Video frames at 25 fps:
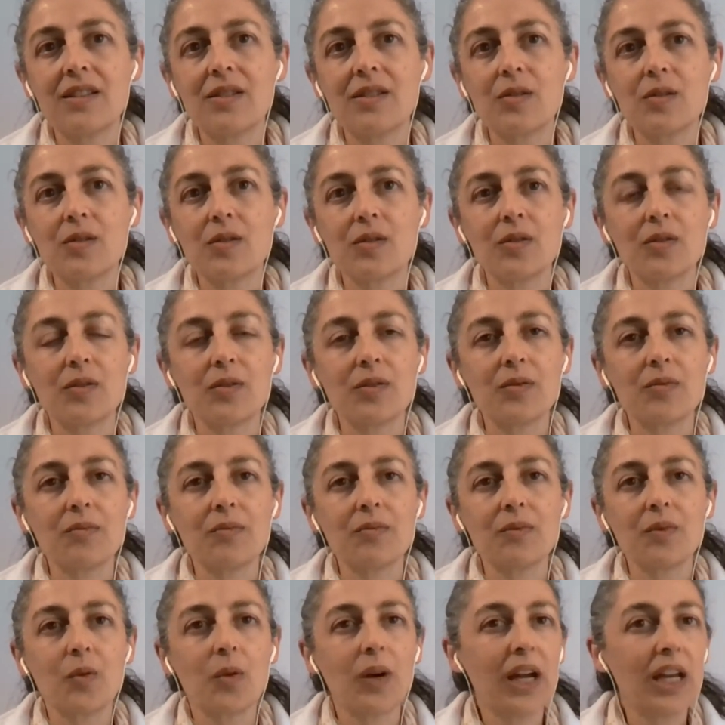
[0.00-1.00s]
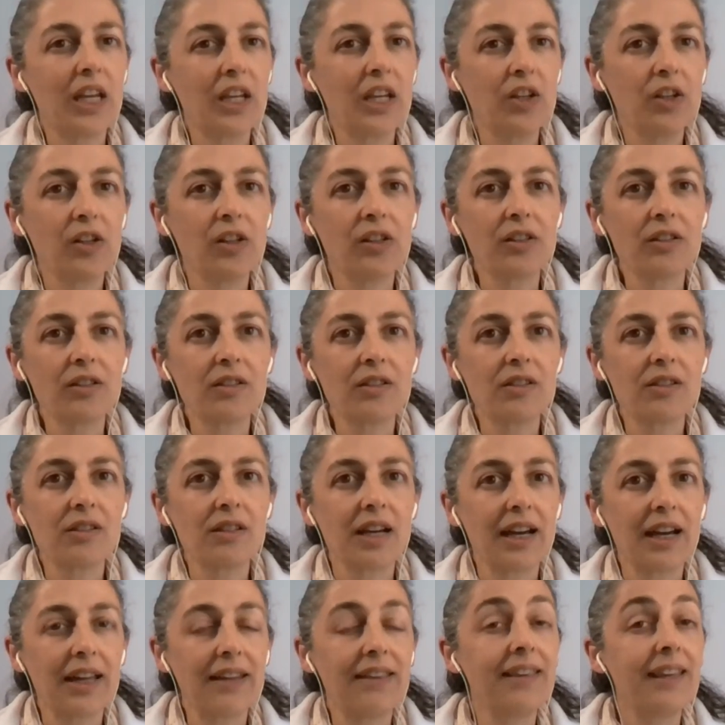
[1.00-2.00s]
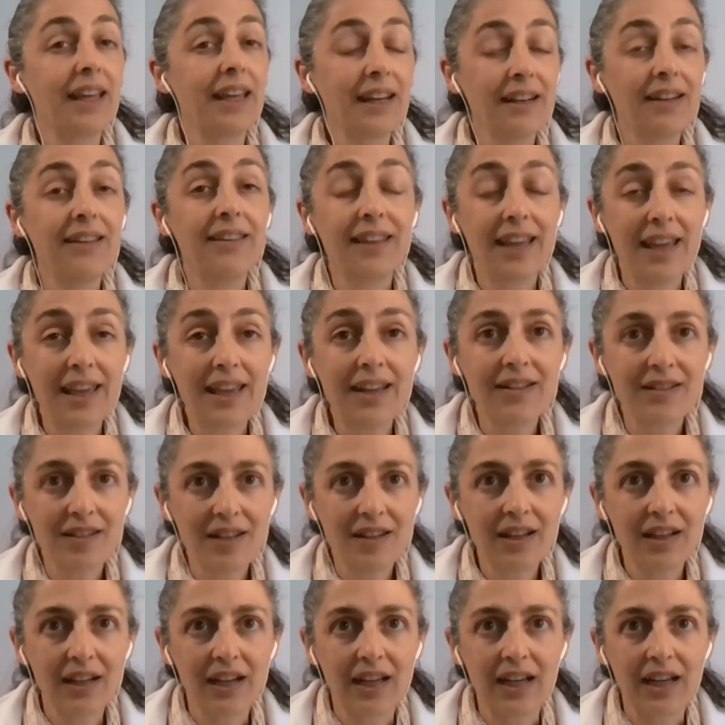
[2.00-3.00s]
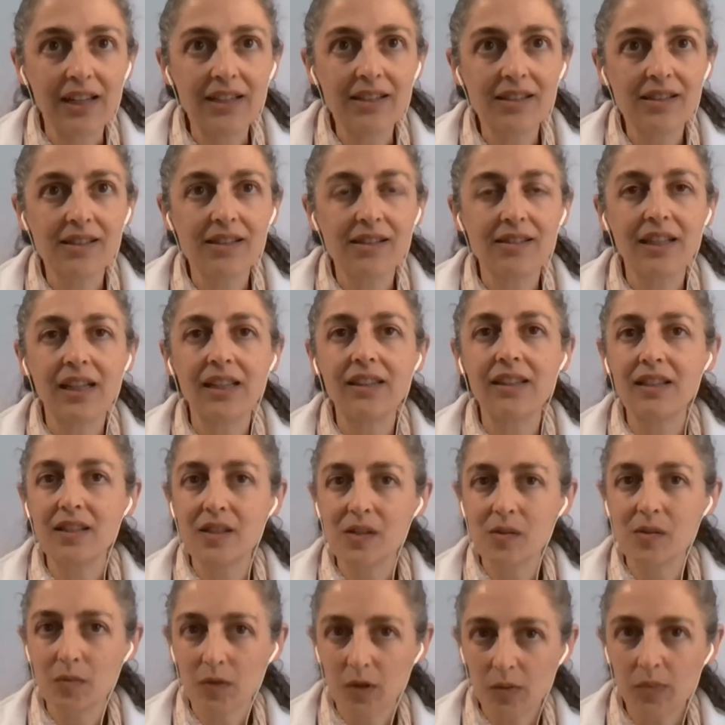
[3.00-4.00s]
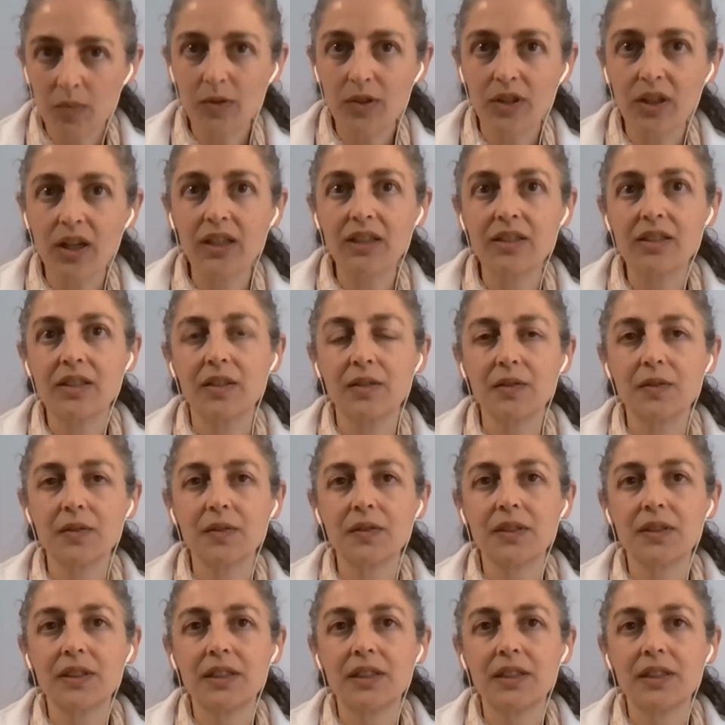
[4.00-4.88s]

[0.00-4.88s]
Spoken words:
So why not? And then they realize that it's more productive,